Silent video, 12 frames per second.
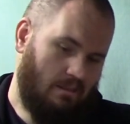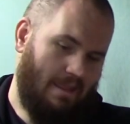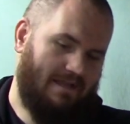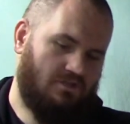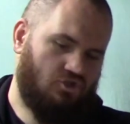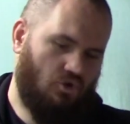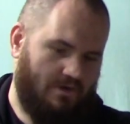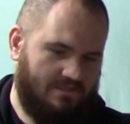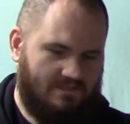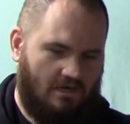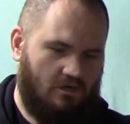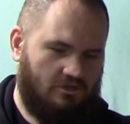leg
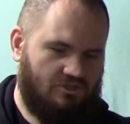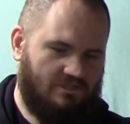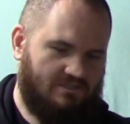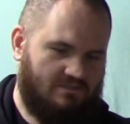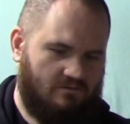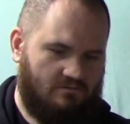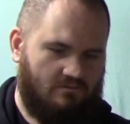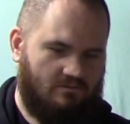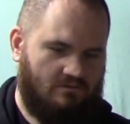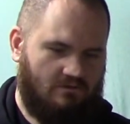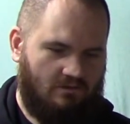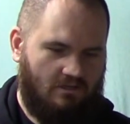joints are just
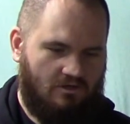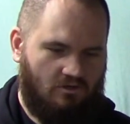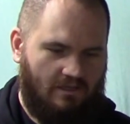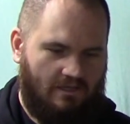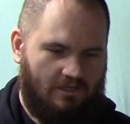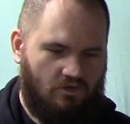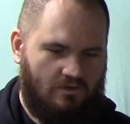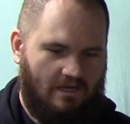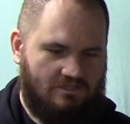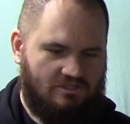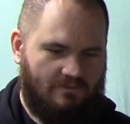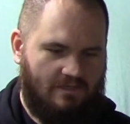literally like you
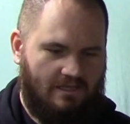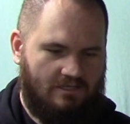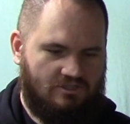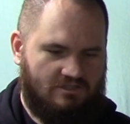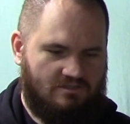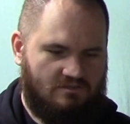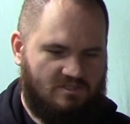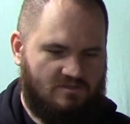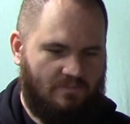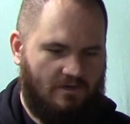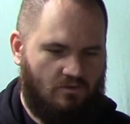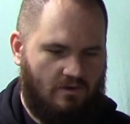touch them and they just
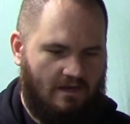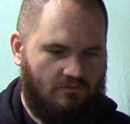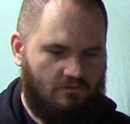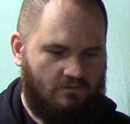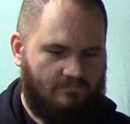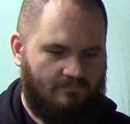spin around.